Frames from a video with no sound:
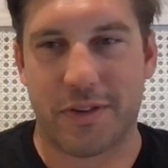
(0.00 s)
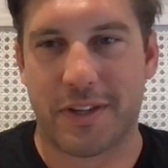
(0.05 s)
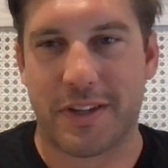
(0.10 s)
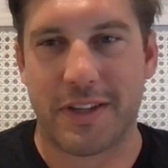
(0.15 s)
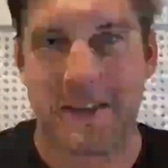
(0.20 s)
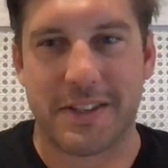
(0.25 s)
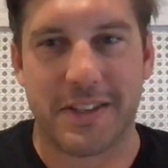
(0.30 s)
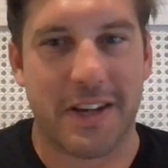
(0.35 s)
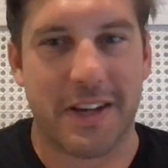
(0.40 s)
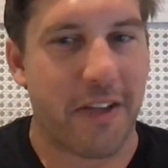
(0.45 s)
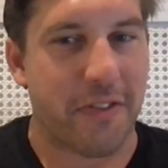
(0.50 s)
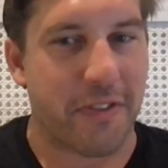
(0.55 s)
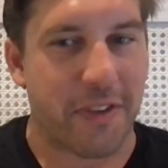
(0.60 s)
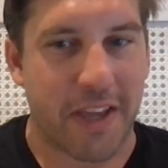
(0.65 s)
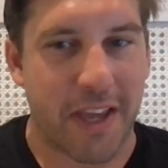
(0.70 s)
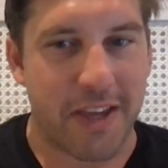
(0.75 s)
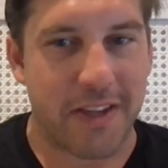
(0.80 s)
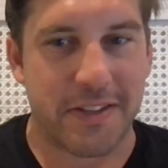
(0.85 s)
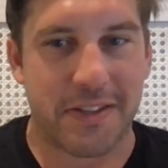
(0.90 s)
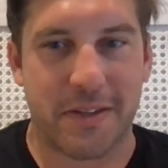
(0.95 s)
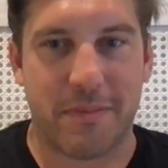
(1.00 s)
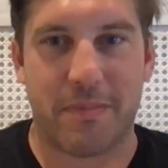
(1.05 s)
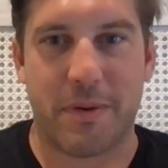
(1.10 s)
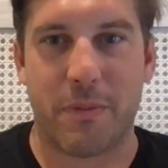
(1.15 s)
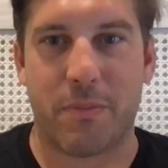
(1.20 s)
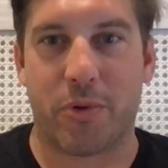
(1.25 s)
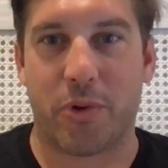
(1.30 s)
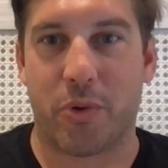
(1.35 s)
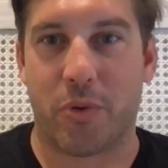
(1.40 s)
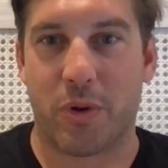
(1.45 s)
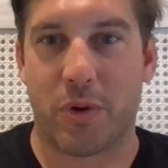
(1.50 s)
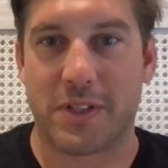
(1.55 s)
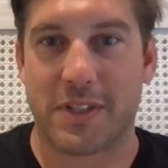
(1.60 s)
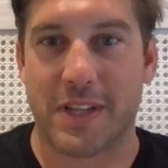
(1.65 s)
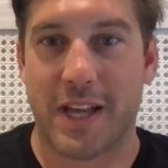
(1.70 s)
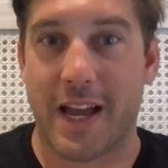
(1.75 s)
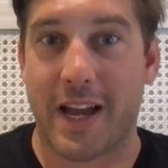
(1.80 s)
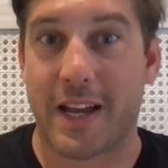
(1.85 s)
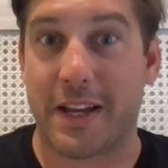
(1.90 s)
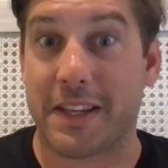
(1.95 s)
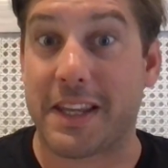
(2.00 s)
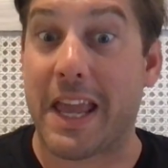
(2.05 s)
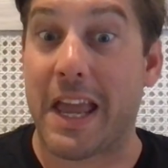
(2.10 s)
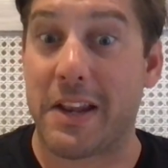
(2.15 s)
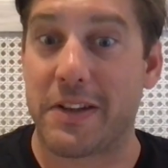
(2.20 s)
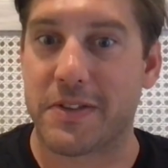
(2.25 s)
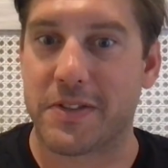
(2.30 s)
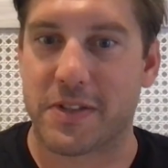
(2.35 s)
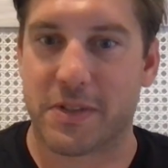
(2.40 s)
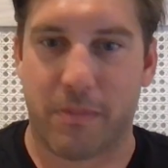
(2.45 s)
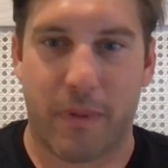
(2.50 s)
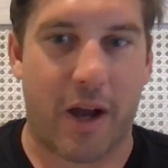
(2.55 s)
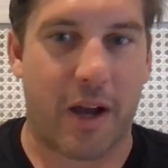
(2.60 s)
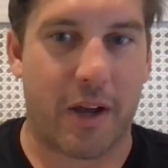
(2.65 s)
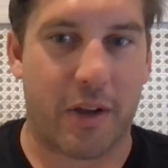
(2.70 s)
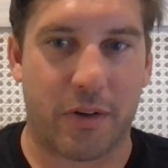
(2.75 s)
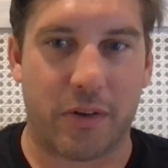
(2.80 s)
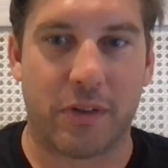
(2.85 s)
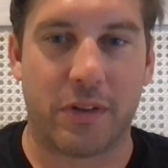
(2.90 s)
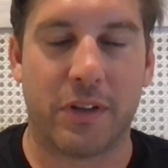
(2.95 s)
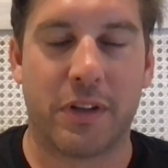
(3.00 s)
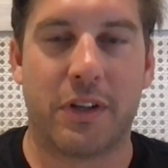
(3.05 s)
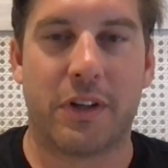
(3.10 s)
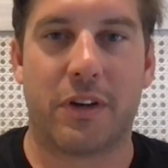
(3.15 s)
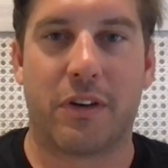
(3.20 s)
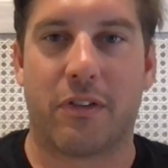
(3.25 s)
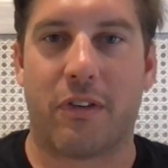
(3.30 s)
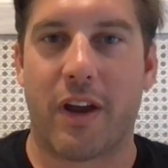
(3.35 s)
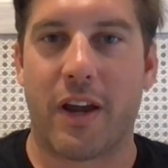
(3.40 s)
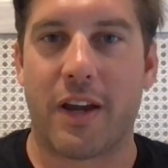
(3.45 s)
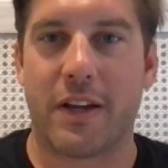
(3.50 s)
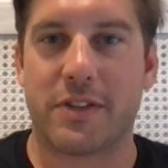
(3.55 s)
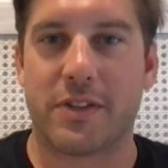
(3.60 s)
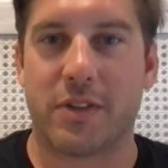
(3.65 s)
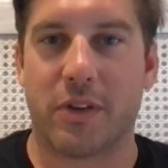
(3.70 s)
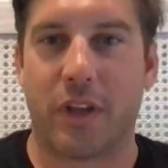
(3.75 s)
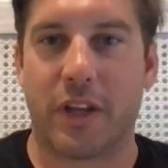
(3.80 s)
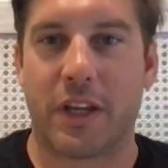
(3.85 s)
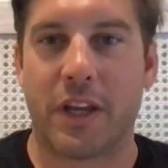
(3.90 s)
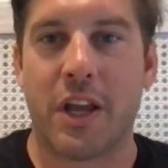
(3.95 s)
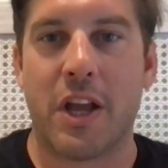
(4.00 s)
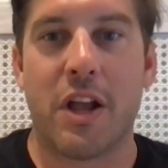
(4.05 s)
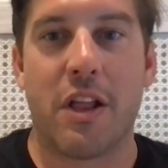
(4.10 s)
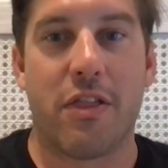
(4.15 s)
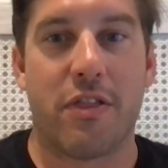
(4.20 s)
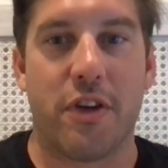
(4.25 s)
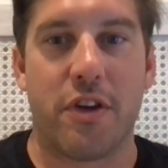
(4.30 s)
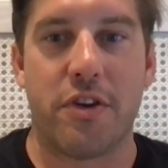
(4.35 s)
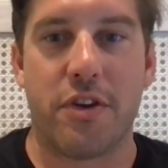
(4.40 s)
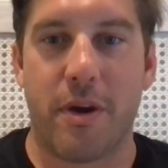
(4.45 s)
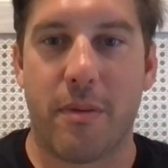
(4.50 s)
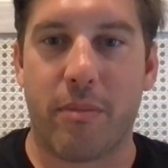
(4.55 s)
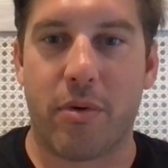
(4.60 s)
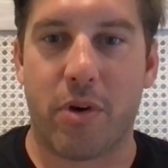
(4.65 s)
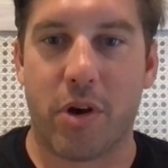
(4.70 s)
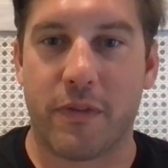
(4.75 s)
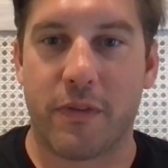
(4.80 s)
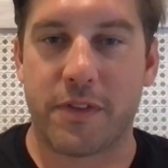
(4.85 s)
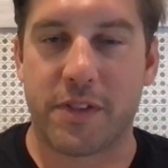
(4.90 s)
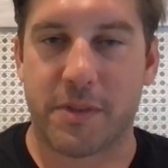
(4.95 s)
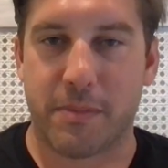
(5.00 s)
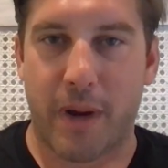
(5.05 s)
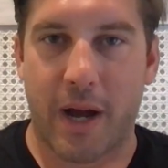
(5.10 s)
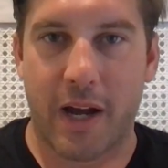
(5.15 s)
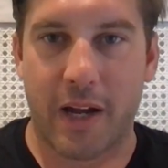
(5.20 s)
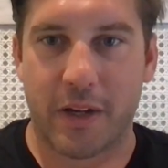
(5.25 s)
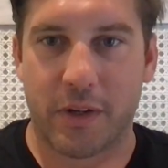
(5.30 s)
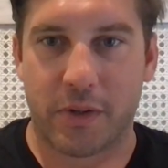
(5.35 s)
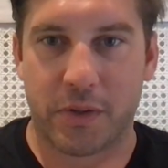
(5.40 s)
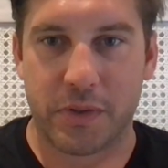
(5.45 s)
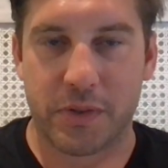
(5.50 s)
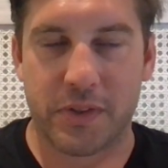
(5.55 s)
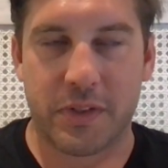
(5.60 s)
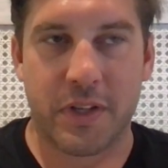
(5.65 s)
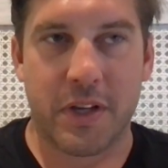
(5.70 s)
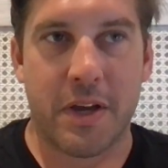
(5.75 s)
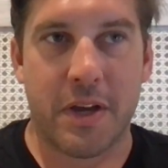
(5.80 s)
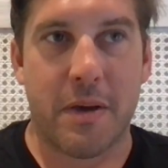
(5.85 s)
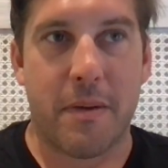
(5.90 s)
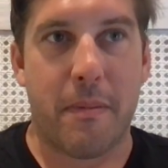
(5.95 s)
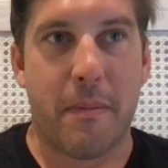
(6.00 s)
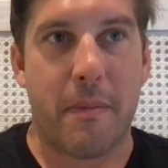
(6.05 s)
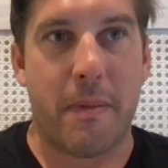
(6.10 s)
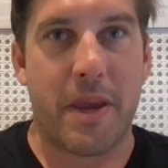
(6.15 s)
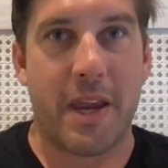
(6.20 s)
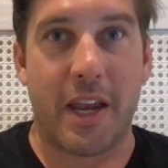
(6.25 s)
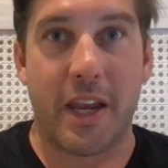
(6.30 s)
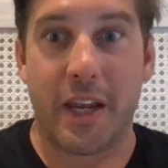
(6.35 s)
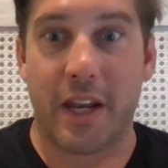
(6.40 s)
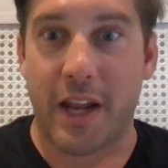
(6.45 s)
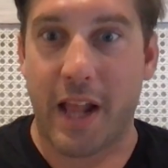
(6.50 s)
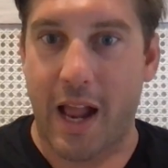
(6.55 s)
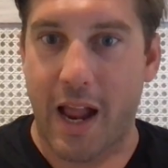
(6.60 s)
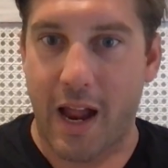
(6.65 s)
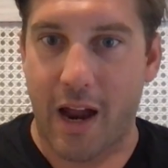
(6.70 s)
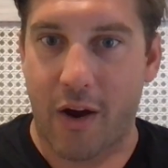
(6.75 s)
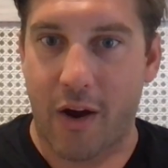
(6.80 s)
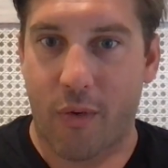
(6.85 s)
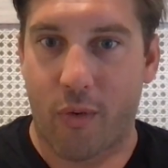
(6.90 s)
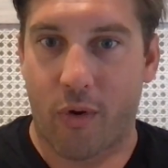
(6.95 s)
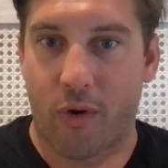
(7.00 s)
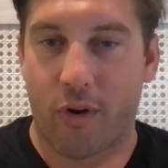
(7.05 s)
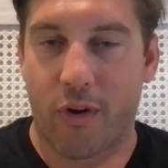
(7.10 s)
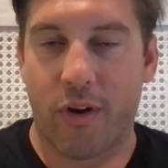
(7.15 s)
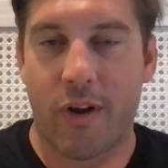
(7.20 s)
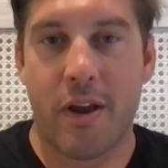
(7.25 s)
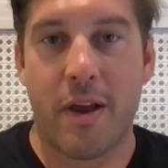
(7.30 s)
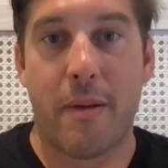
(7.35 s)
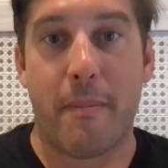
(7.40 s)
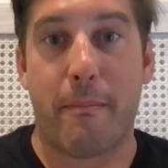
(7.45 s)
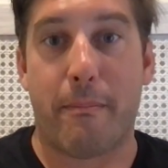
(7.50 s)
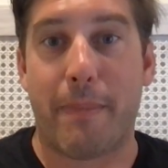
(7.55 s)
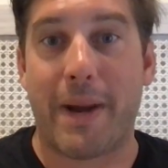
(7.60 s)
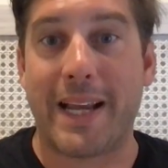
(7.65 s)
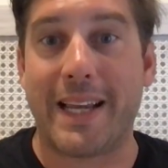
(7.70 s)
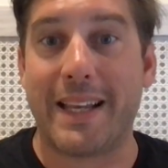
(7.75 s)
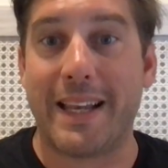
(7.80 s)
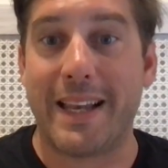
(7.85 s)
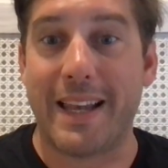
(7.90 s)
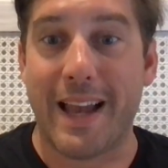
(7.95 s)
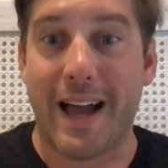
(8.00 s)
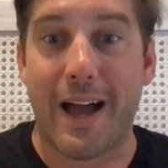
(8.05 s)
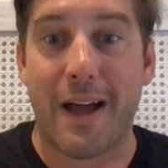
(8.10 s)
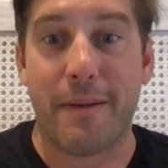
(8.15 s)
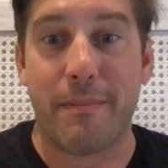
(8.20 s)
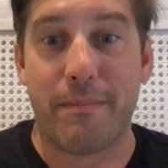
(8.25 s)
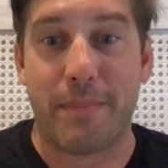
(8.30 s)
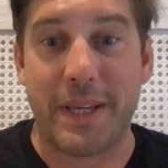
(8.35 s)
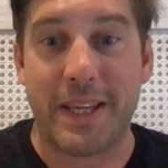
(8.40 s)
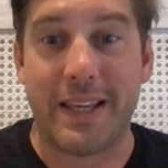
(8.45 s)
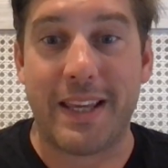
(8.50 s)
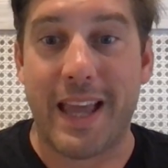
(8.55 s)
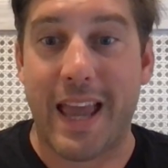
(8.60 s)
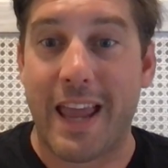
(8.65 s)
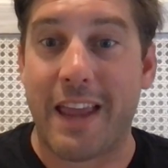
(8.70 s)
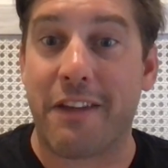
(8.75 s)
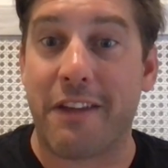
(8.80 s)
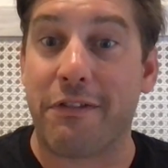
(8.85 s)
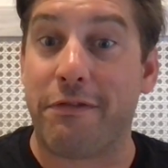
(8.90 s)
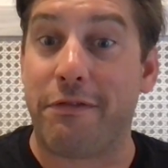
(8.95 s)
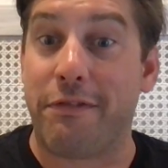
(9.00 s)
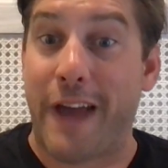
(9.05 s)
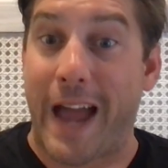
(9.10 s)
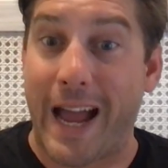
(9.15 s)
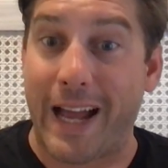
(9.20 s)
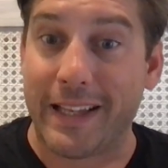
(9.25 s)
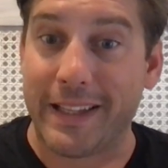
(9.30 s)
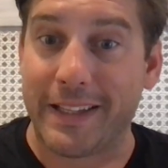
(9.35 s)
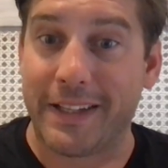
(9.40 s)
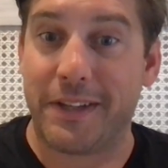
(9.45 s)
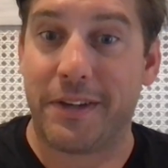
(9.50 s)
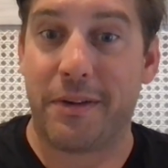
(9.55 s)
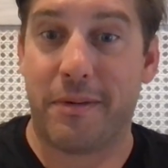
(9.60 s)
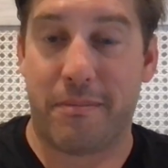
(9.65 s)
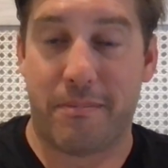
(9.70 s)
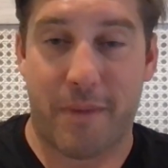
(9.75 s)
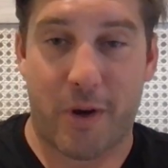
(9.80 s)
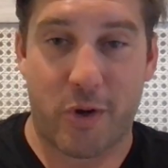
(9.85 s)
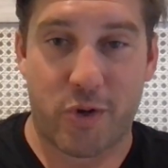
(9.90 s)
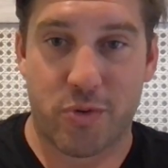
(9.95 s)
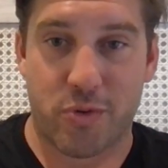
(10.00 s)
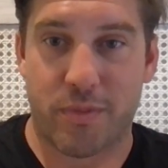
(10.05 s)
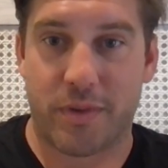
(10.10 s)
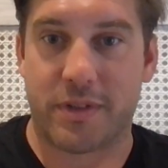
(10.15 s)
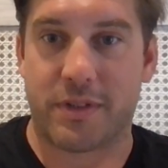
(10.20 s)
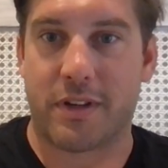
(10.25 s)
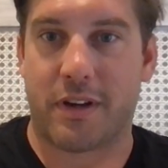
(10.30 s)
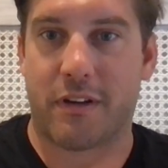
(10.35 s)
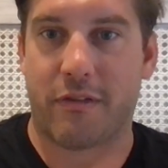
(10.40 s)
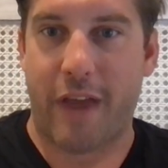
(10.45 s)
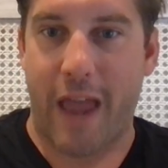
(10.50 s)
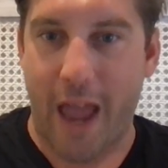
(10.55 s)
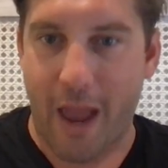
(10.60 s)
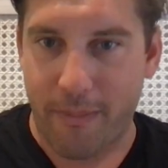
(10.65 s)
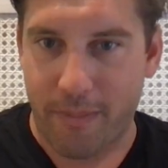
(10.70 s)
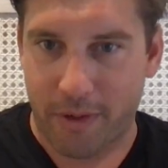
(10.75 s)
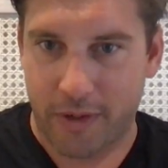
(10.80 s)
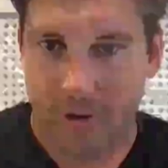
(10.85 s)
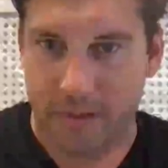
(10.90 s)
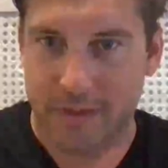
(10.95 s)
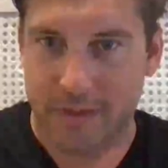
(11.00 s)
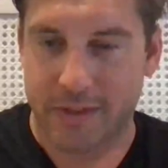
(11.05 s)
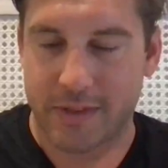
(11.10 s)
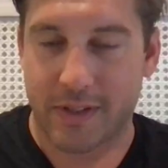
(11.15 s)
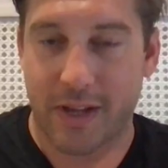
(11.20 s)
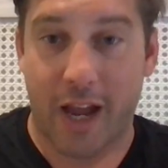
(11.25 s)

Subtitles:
Is it not the case that people who are sad can smile, right? So, like, the number of smiles in an hour might not be a valid measurement of happiness.